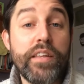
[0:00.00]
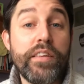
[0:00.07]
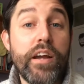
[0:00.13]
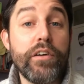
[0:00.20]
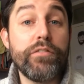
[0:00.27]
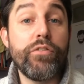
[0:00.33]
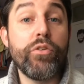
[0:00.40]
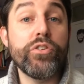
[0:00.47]

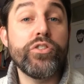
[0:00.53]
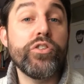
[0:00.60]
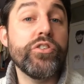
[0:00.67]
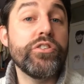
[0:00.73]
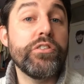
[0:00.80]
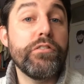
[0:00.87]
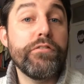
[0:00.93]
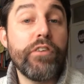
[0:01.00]
therefore
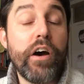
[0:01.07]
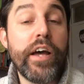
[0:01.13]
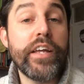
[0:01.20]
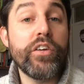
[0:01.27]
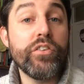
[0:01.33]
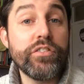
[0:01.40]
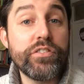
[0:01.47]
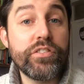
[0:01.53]

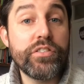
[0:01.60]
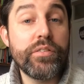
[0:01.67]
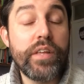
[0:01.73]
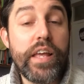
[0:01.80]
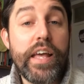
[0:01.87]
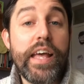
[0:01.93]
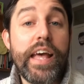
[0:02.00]
justifying us,